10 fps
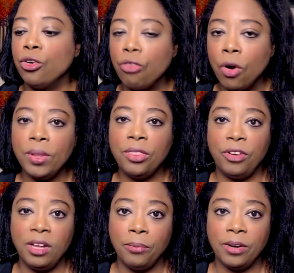in the growing
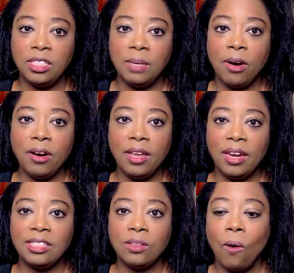3D printing
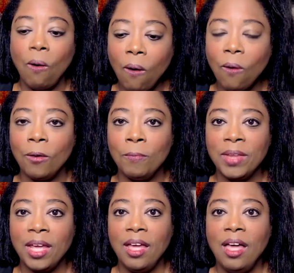market as a whole,